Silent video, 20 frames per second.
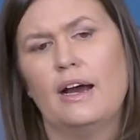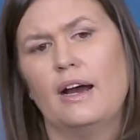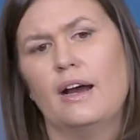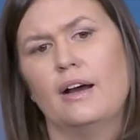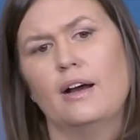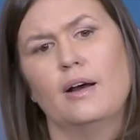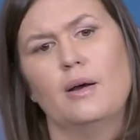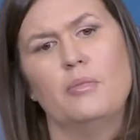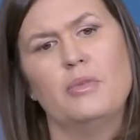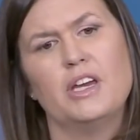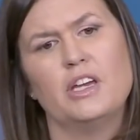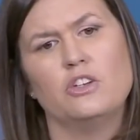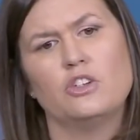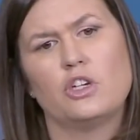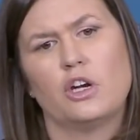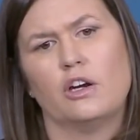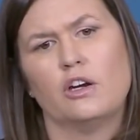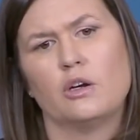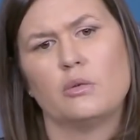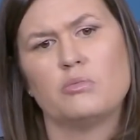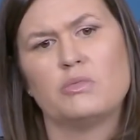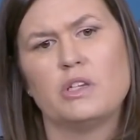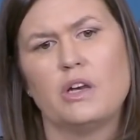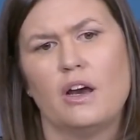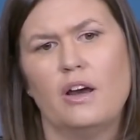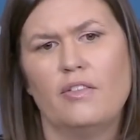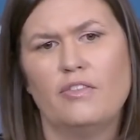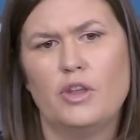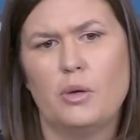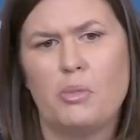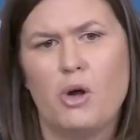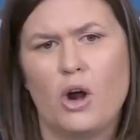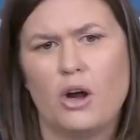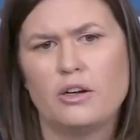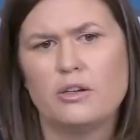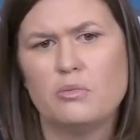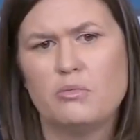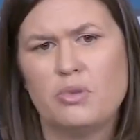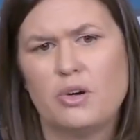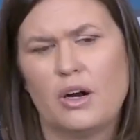In terms of the
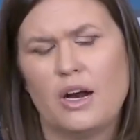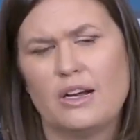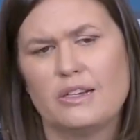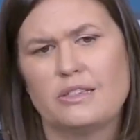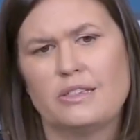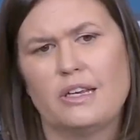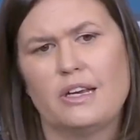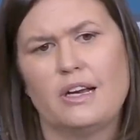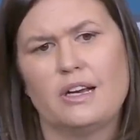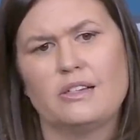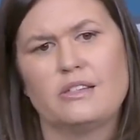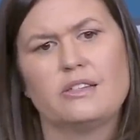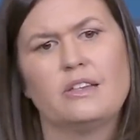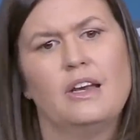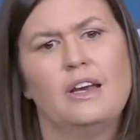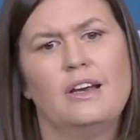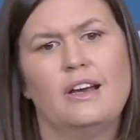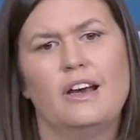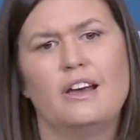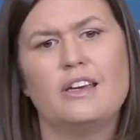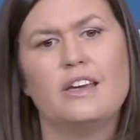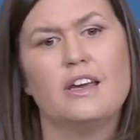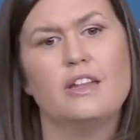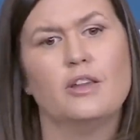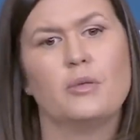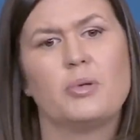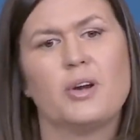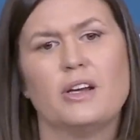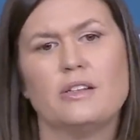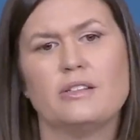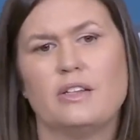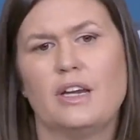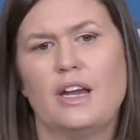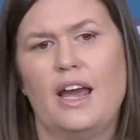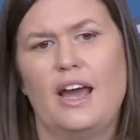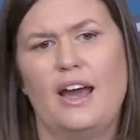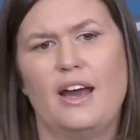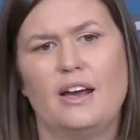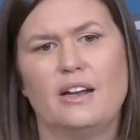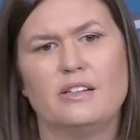pardon process, again, the
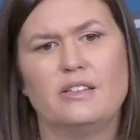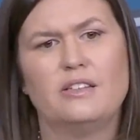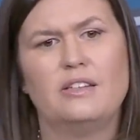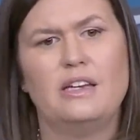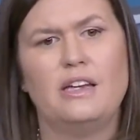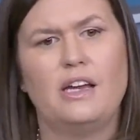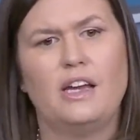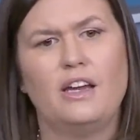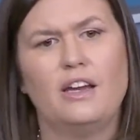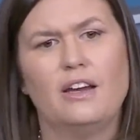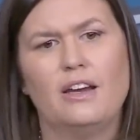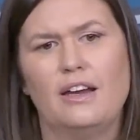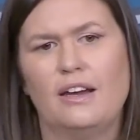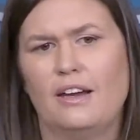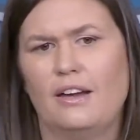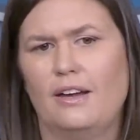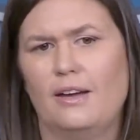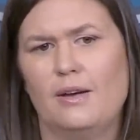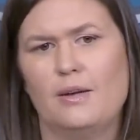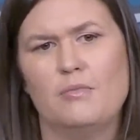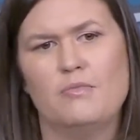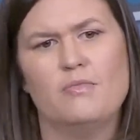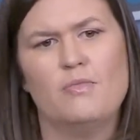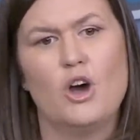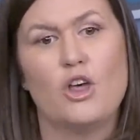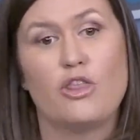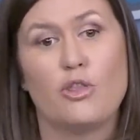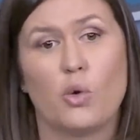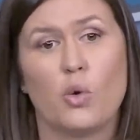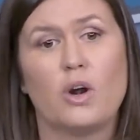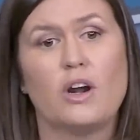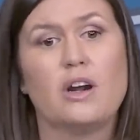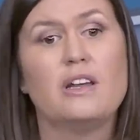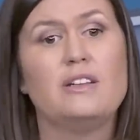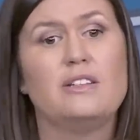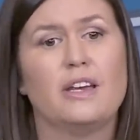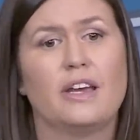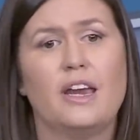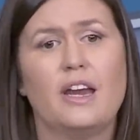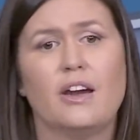president has the
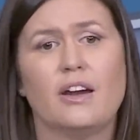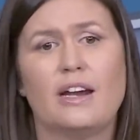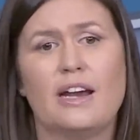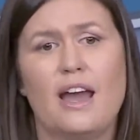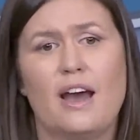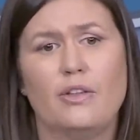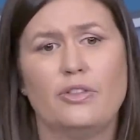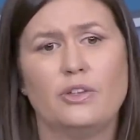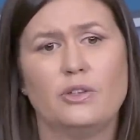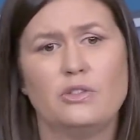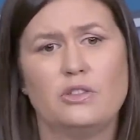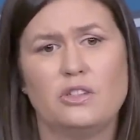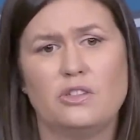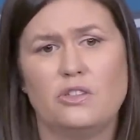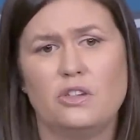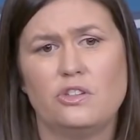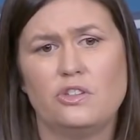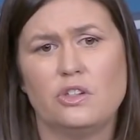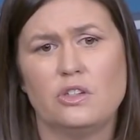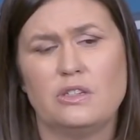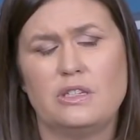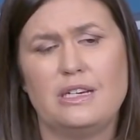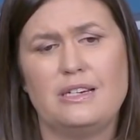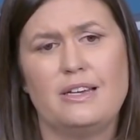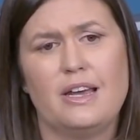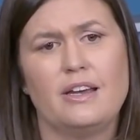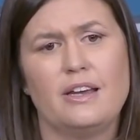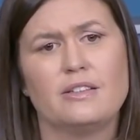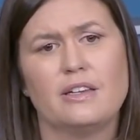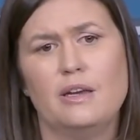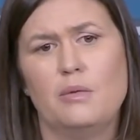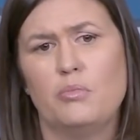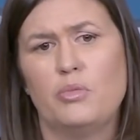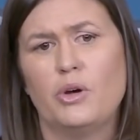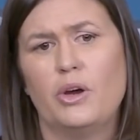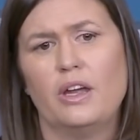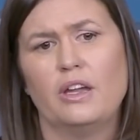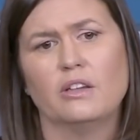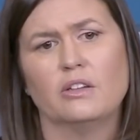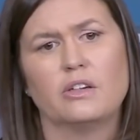authority to carry out those decisions. He takes
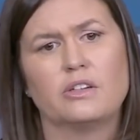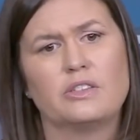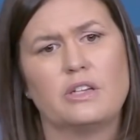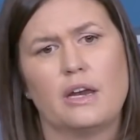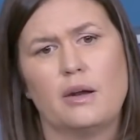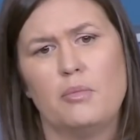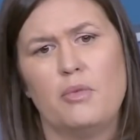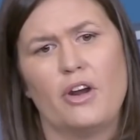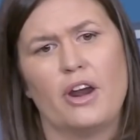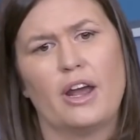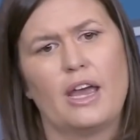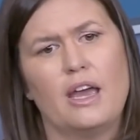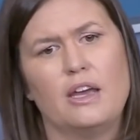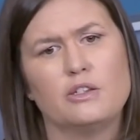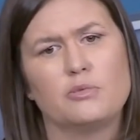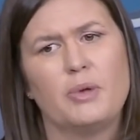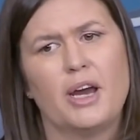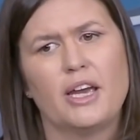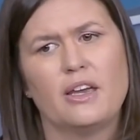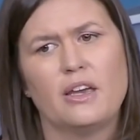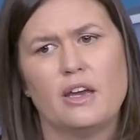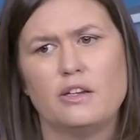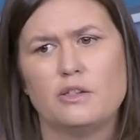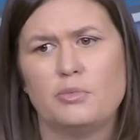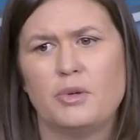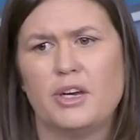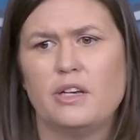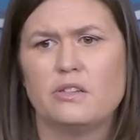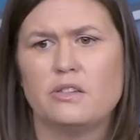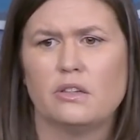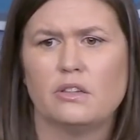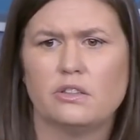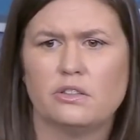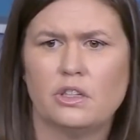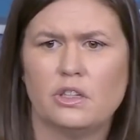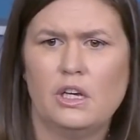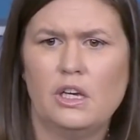input and looks at them on a case-by-case basis.